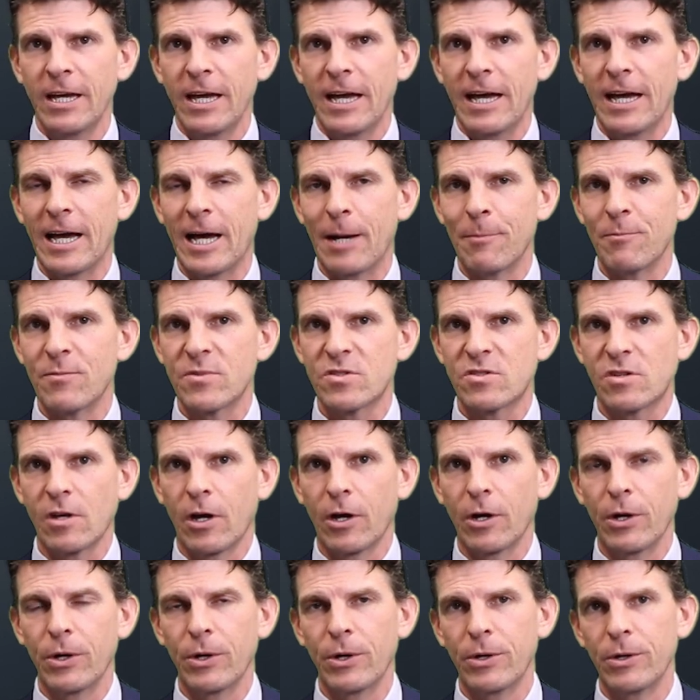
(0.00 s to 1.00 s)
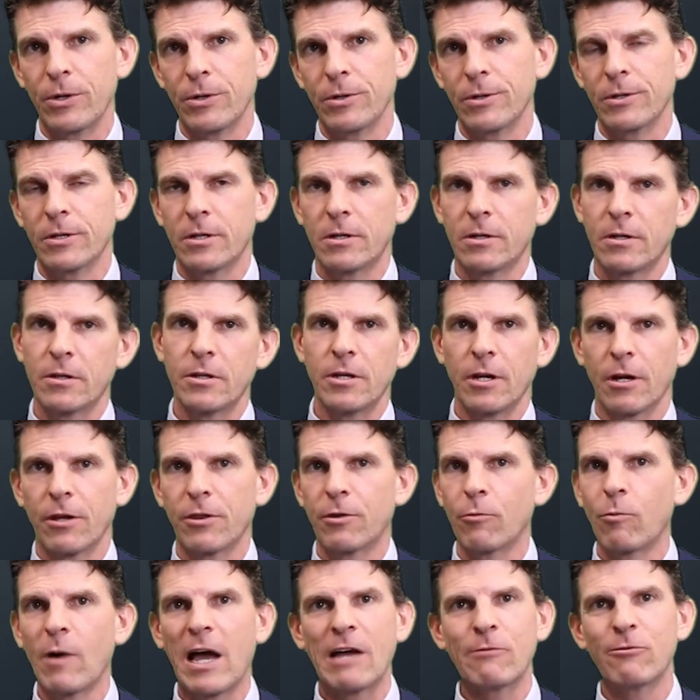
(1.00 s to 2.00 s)

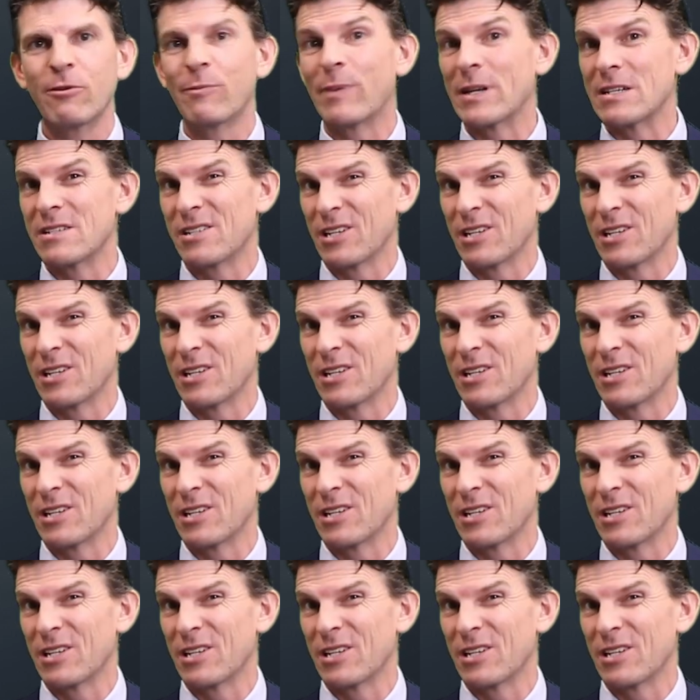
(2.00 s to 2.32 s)
The way we've been